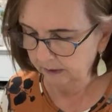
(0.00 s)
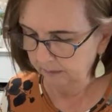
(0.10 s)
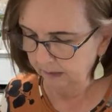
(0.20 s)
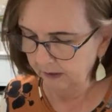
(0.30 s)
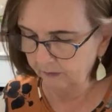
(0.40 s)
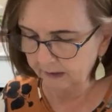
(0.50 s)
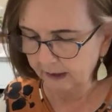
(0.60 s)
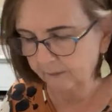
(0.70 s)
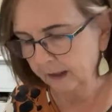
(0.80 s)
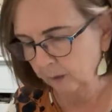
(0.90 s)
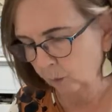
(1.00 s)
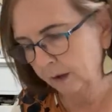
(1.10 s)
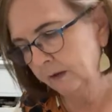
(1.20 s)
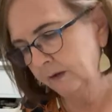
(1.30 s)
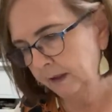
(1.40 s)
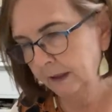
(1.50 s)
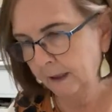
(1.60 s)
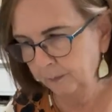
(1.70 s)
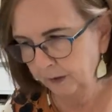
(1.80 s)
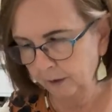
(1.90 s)
Matter of fact, I've got one sitting
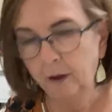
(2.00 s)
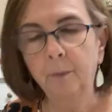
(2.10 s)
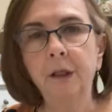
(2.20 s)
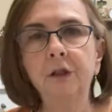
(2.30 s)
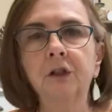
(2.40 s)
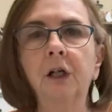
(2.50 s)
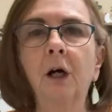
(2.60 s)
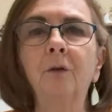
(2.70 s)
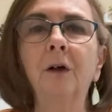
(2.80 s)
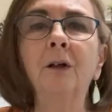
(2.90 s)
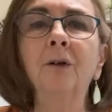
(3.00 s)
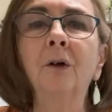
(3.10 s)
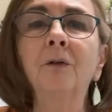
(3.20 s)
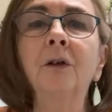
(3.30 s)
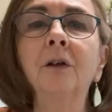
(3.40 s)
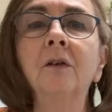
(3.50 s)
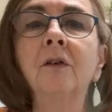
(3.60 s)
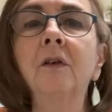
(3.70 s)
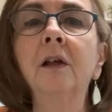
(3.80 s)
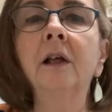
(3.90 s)
up there on my shelf. I don't know if you can
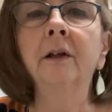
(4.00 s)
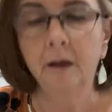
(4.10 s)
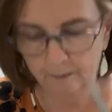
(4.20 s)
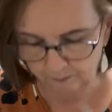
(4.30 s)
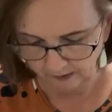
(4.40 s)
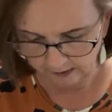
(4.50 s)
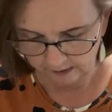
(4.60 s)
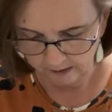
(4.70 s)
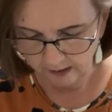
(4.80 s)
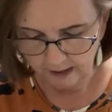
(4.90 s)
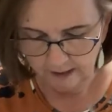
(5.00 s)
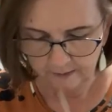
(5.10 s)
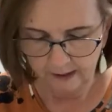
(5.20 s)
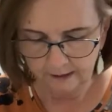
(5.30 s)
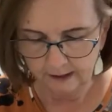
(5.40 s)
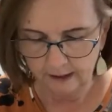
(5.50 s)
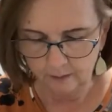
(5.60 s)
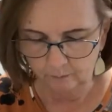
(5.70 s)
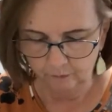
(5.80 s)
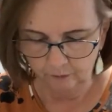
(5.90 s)
see it up there. That
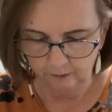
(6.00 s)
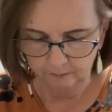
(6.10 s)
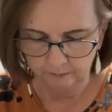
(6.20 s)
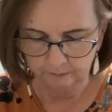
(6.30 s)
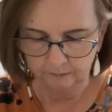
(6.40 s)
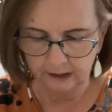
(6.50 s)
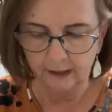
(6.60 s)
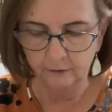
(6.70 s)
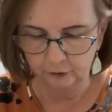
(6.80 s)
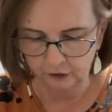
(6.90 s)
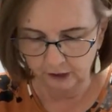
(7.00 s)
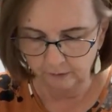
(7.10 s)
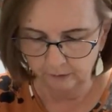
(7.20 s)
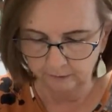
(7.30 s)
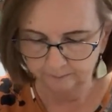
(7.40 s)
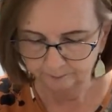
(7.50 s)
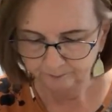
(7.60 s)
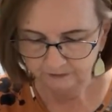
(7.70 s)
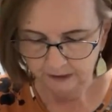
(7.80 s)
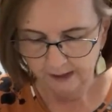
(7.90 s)
came from Dollar General.
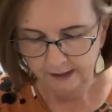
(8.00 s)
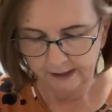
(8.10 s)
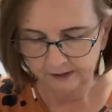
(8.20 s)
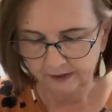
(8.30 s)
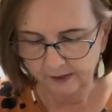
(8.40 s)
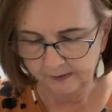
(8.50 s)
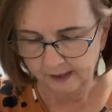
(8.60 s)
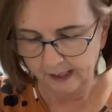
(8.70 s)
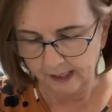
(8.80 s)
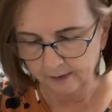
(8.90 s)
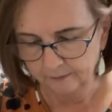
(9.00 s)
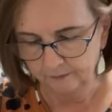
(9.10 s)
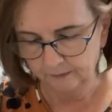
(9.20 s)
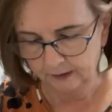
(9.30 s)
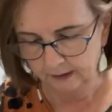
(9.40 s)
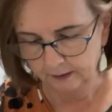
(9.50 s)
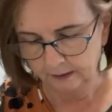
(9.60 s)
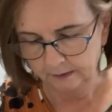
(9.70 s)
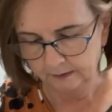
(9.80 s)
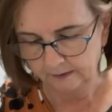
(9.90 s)
It does have
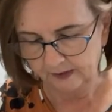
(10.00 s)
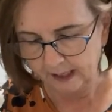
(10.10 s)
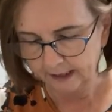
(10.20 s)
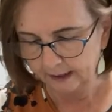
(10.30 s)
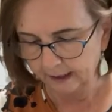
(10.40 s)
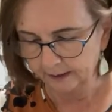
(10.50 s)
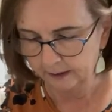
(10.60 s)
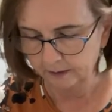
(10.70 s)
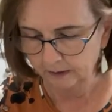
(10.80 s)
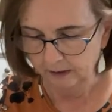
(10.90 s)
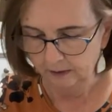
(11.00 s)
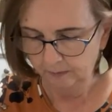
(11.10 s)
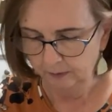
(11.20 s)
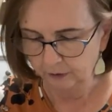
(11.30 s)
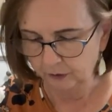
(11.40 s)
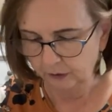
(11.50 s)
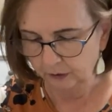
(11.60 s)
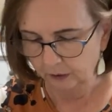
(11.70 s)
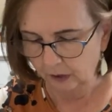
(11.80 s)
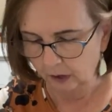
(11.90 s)
a design on it, but you
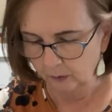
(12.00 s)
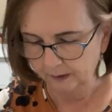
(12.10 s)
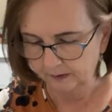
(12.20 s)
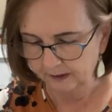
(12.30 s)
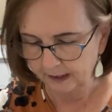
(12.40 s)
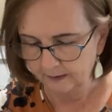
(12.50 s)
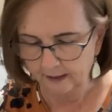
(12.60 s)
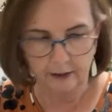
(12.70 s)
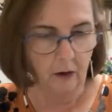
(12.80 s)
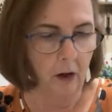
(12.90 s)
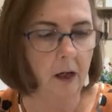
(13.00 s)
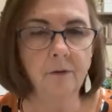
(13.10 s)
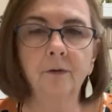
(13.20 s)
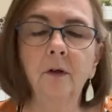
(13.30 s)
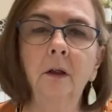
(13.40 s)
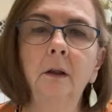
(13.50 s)
can always take that off